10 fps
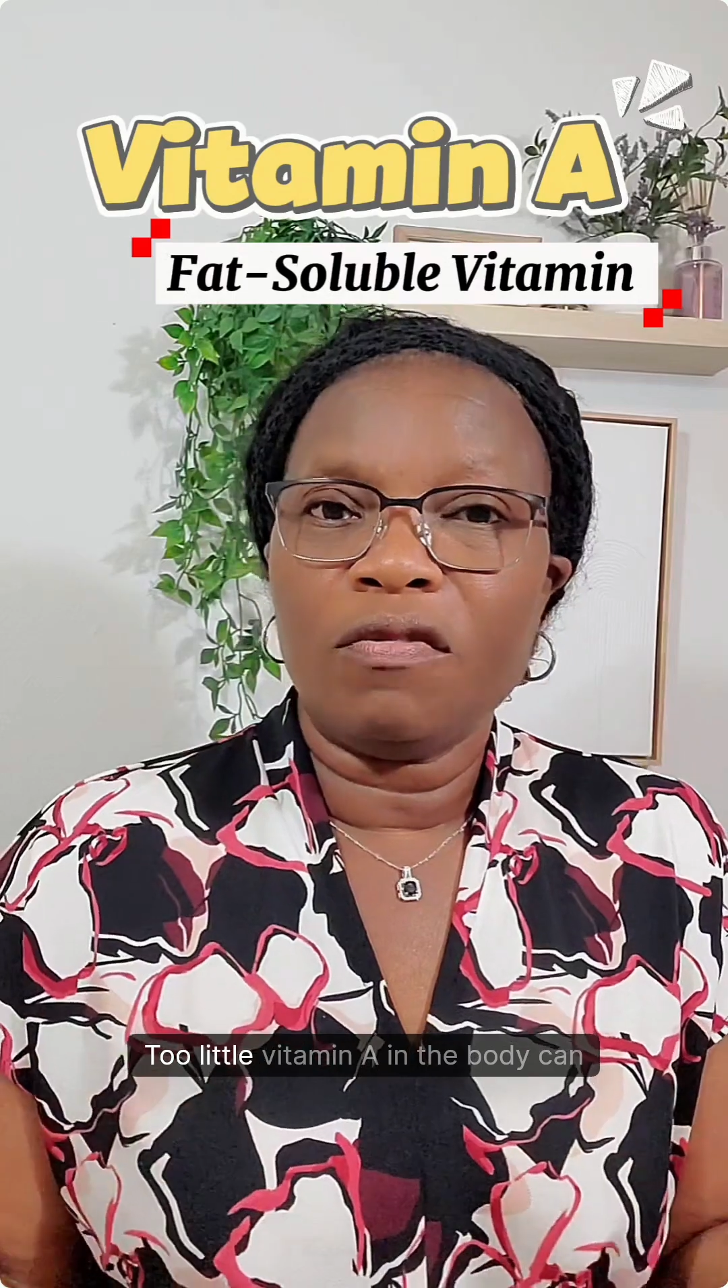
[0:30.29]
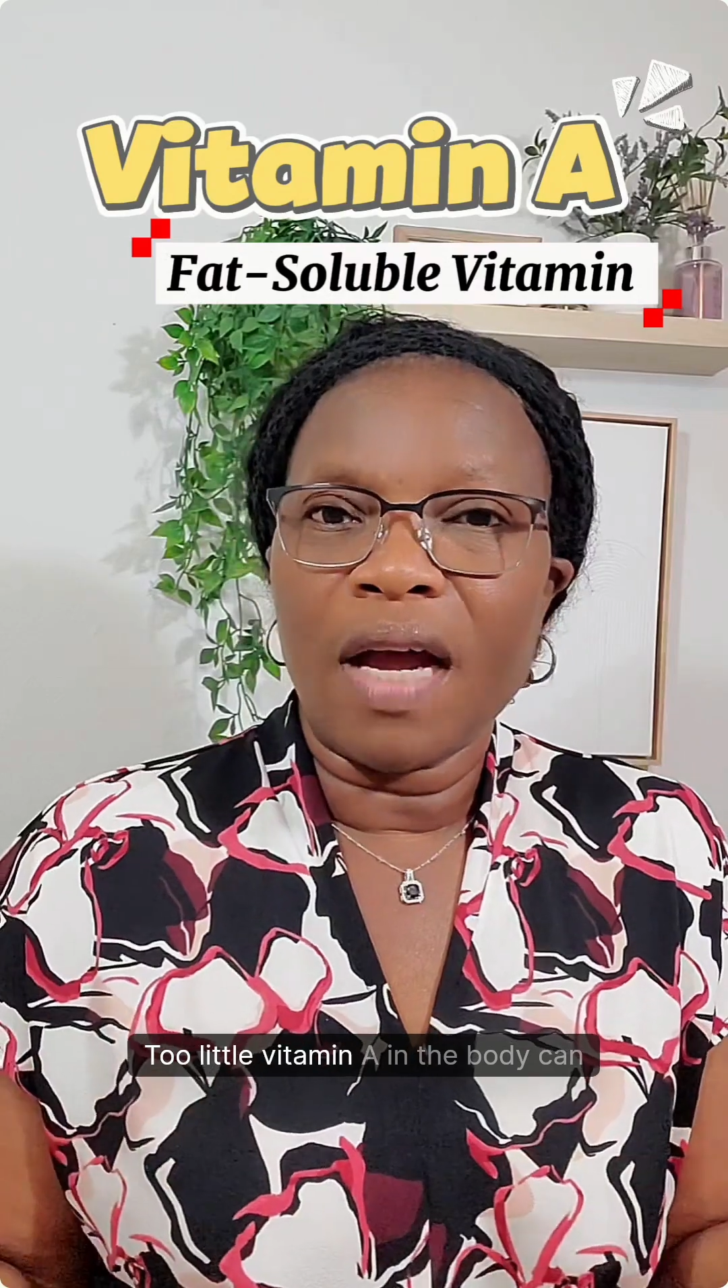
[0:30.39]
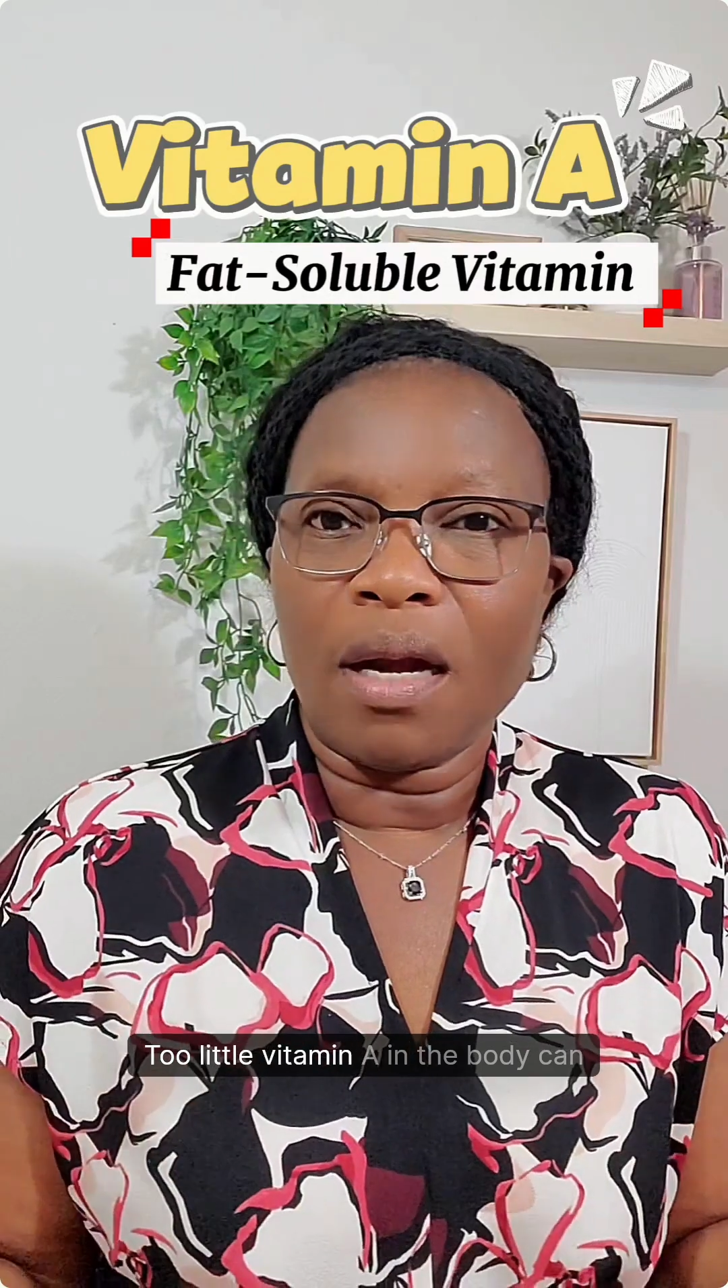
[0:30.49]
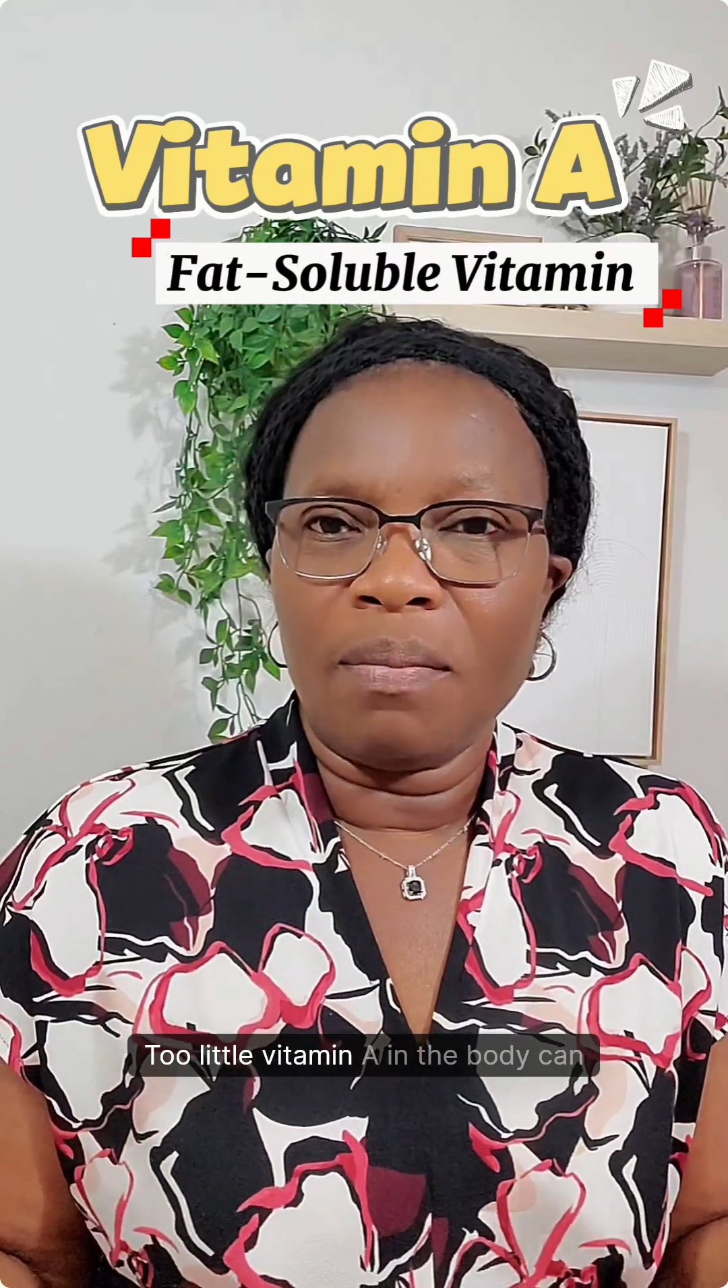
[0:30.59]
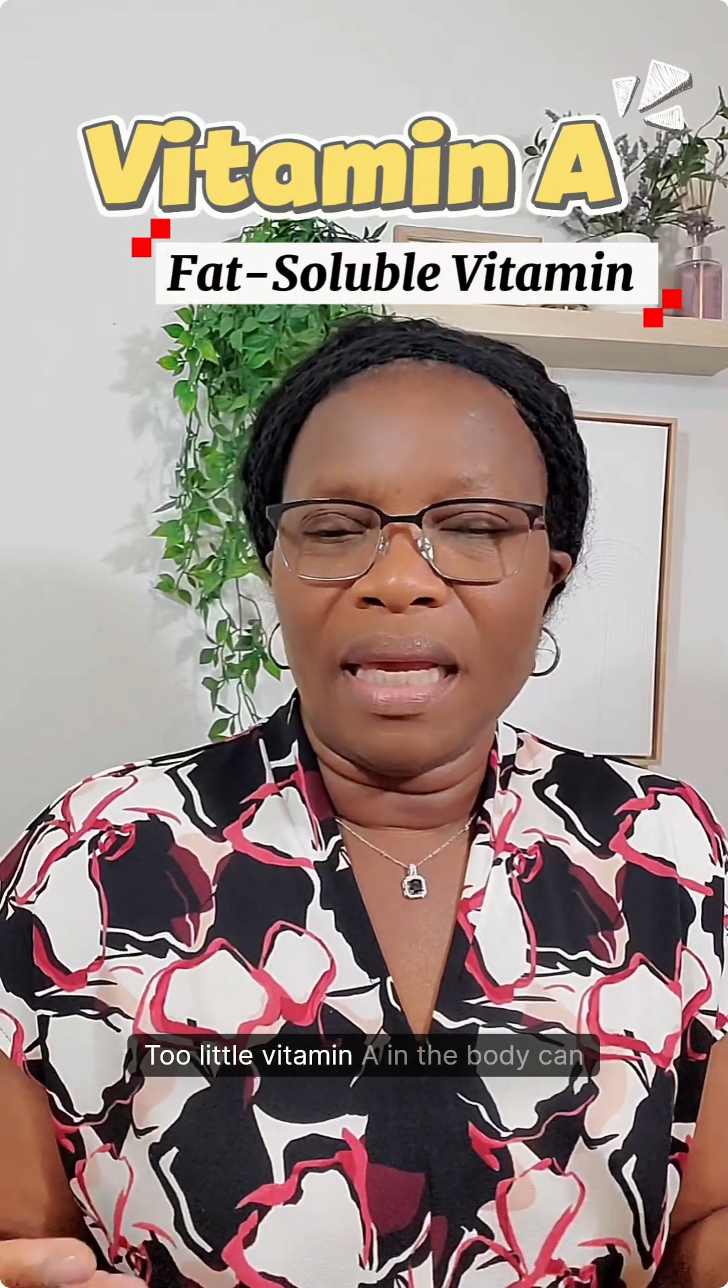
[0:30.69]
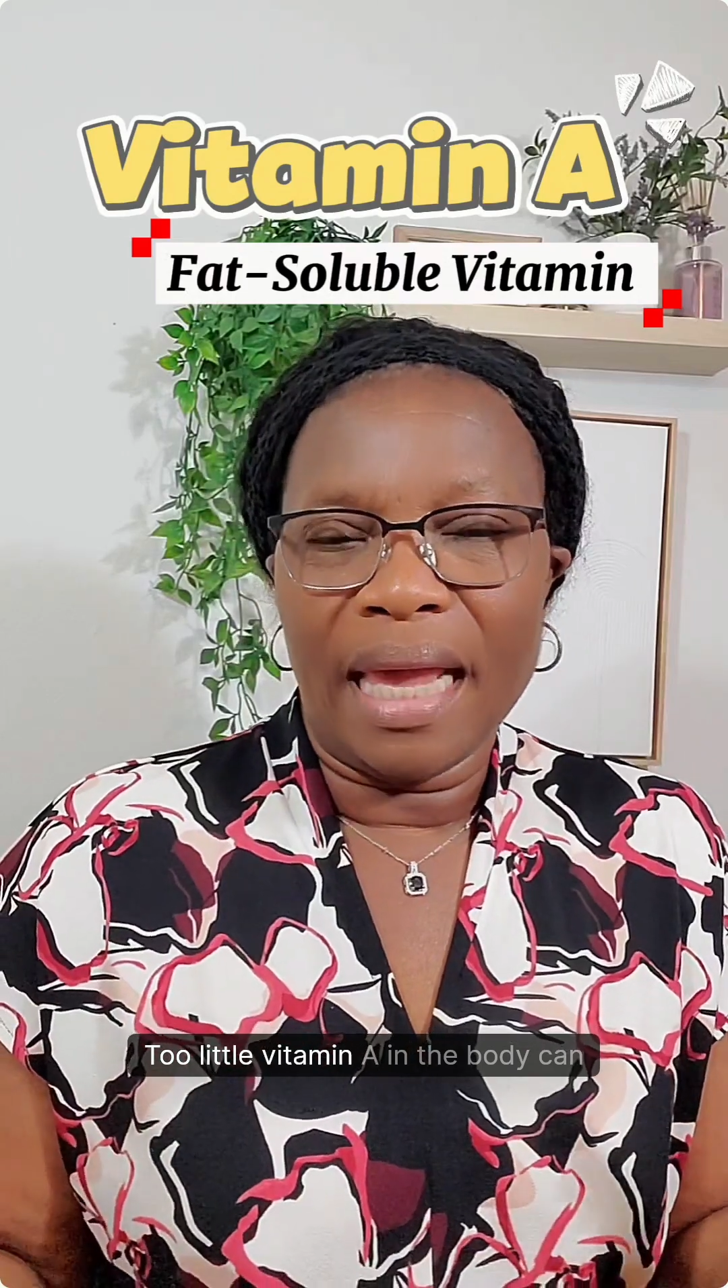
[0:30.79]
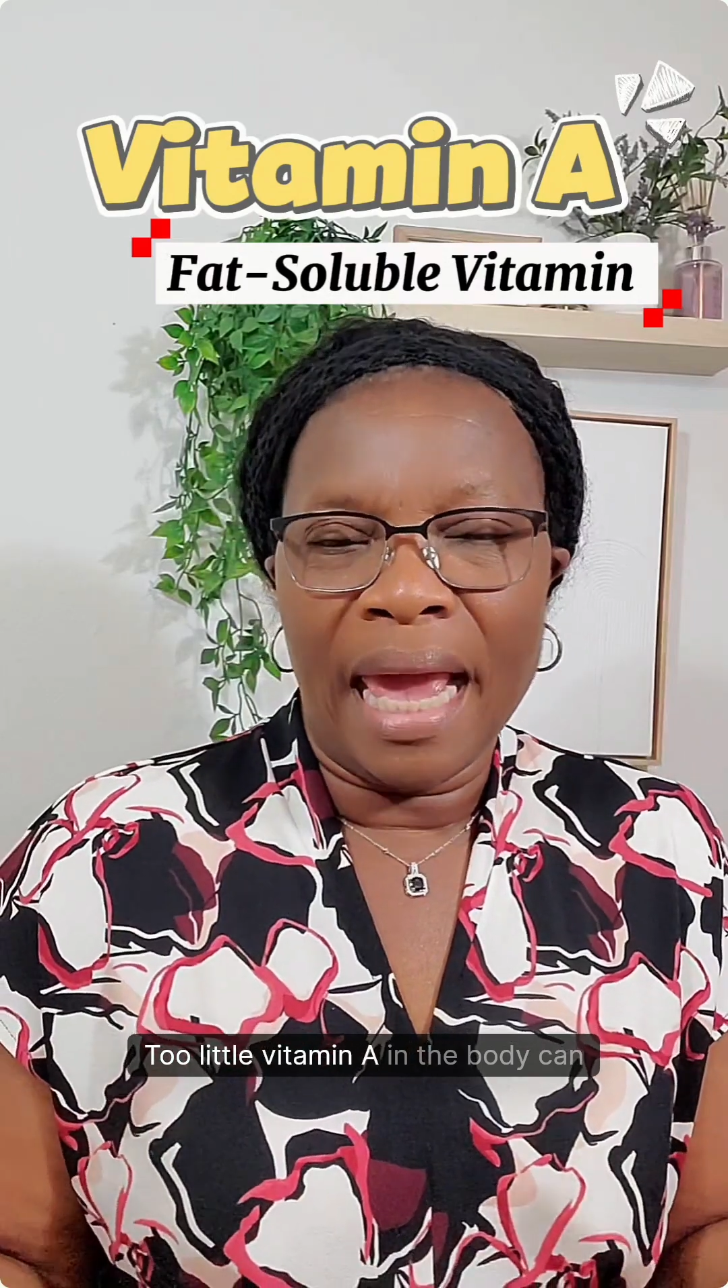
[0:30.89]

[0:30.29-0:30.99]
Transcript: vitamin